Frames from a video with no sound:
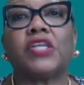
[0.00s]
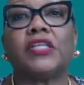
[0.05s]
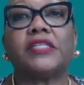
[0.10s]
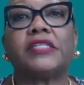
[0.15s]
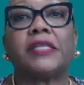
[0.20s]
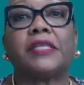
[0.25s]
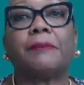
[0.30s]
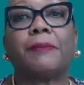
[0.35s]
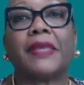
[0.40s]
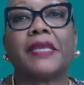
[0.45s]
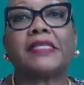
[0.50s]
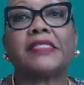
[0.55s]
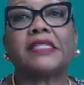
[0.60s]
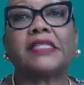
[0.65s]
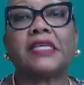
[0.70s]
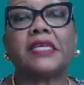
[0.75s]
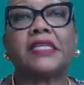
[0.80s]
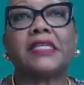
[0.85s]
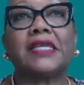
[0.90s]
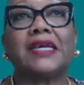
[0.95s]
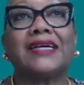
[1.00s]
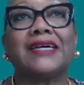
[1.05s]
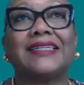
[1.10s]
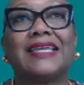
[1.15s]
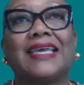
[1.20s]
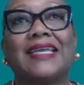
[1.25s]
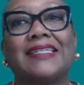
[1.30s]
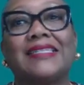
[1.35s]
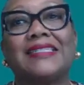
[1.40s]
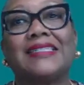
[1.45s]
depicted an
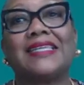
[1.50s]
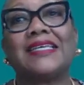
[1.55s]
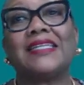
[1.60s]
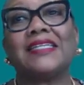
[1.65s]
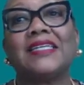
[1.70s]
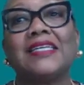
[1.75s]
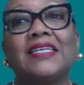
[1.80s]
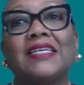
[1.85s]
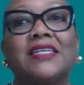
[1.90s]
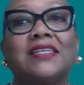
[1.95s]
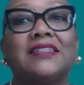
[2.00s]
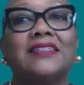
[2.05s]
idyllic